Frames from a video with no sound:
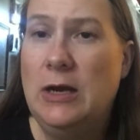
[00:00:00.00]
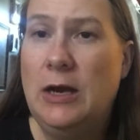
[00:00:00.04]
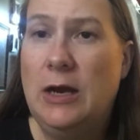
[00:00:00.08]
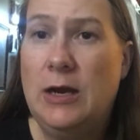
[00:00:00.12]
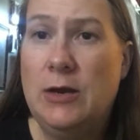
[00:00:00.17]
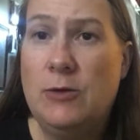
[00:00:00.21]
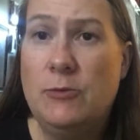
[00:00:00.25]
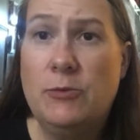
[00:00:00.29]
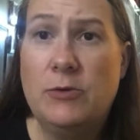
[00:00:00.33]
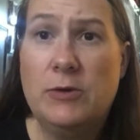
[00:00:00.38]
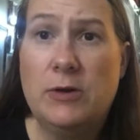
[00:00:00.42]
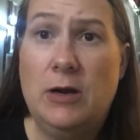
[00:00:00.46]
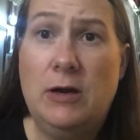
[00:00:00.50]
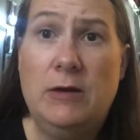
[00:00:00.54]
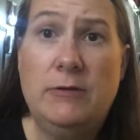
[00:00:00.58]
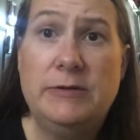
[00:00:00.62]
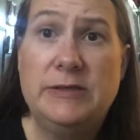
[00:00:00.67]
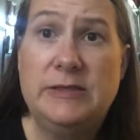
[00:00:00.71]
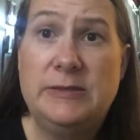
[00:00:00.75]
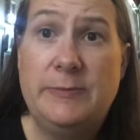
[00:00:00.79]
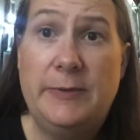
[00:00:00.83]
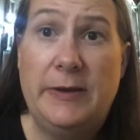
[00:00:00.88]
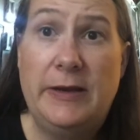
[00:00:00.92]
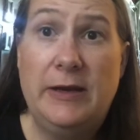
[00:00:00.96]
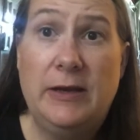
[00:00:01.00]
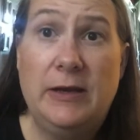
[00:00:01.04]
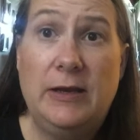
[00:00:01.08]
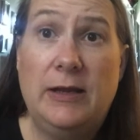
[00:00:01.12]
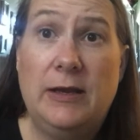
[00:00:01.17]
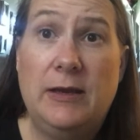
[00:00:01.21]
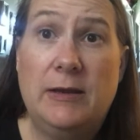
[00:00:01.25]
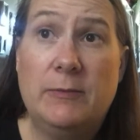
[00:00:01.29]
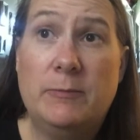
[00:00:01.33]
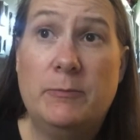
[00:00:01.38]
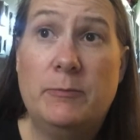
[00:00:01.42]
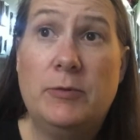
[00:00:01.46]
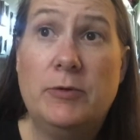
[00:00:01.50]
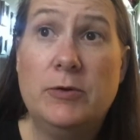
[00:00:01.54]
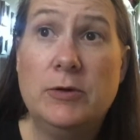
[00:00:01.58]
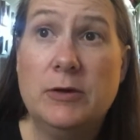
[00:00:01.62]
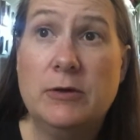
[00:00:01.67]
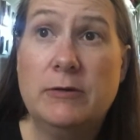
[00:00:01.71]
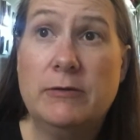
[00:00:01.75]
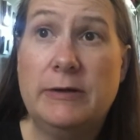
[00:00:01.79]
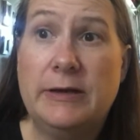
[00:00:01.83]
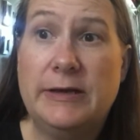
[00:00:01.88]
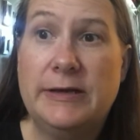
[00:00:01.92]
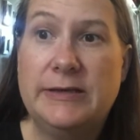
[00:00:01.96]
uh, we're always buying him
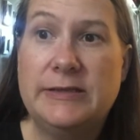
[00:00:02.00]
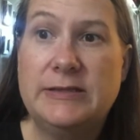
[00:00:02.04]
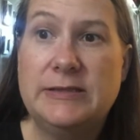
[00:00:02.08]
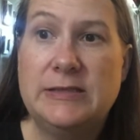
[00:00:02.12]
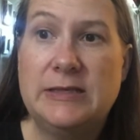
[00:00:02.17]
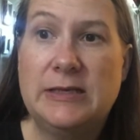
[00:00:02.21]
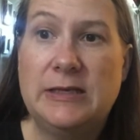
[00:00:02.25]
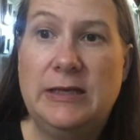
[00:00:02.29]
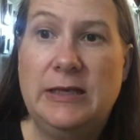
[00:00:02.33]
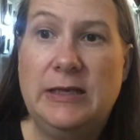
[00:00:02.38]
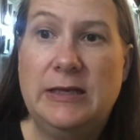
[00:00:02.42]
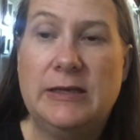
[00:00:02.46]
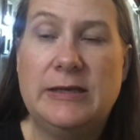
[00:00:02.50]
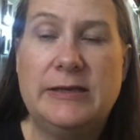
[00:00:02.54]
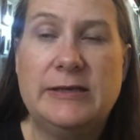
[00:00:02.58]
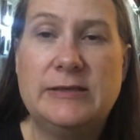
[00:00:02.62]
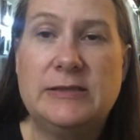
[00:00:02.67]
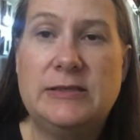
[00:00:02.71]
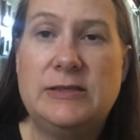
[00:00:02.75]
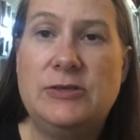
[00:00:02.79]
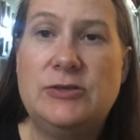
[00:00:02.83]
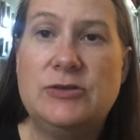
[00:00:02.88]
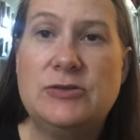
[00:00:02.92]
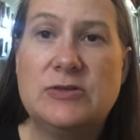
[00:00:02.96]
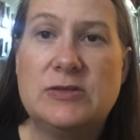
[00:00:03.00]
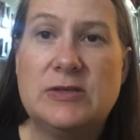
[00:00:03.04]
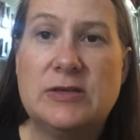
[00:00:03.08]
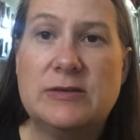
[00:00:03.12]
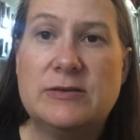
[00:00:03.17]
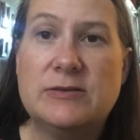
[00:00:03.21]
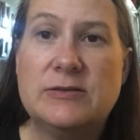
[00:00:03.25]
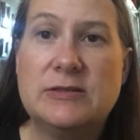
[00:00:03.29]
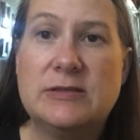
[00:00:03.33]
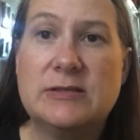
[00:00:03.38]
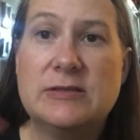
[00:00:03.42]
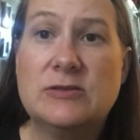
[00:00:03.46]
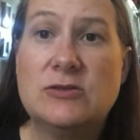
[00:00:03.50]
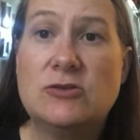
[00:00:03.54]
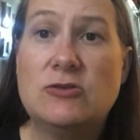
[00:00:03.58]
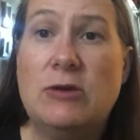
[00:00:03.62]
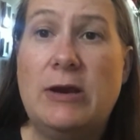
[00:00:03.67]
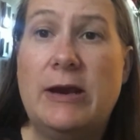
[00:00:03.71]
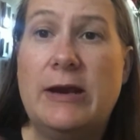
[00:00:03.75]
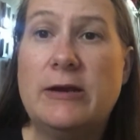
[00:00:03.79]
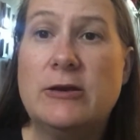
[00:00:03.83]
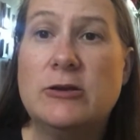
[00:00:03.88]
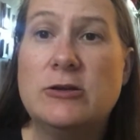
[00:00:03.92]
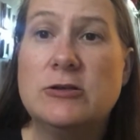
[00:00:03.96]
pork rinds, and he likes to use those as
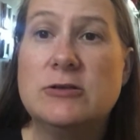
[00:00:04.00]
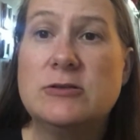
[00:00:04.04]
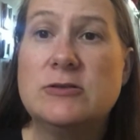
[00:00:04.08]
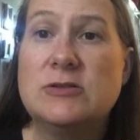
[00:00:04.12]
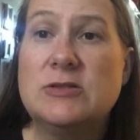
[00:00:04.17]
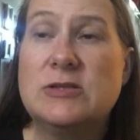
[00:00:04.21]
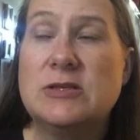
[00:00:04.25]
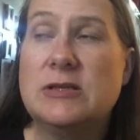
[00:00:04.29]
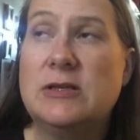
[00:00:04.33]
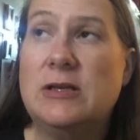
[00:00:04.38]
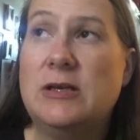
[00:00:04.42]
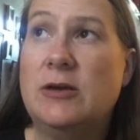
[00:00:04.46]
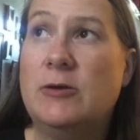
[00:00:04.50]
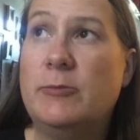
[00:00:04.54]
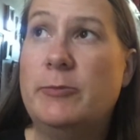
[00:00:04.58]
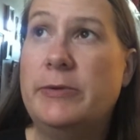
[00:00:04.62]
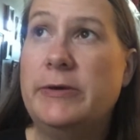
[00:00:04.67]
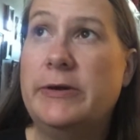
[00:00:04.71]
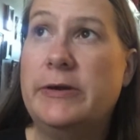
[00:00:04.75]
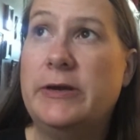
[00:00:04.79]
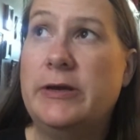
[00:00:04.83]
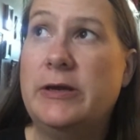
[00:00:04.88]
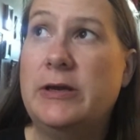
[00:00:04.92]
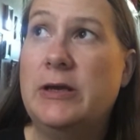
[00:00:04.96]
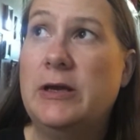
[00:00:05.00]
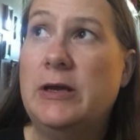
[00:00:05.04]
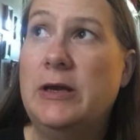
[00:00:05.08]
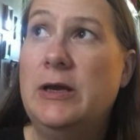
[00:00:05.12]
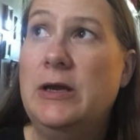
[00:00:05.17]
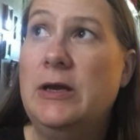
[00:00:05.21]
crackers, and he'll put